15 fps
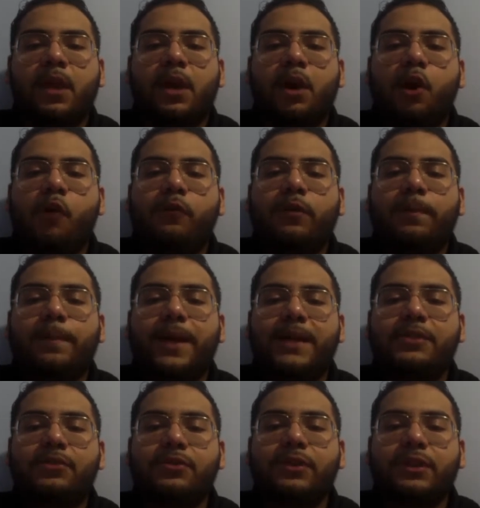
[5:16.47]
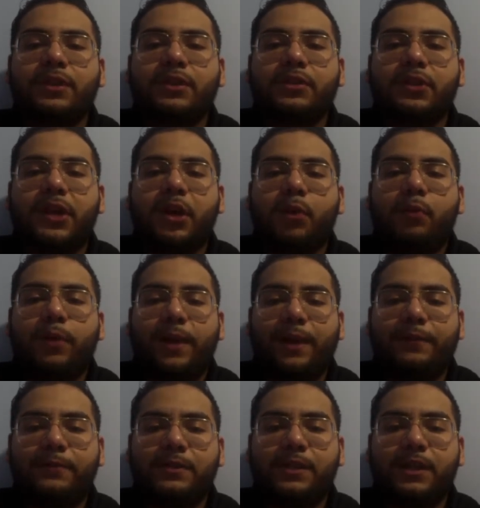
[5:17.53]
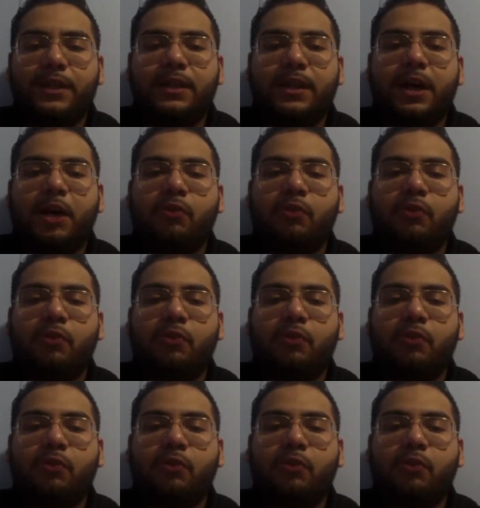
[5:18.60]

Over the past few years, we have seen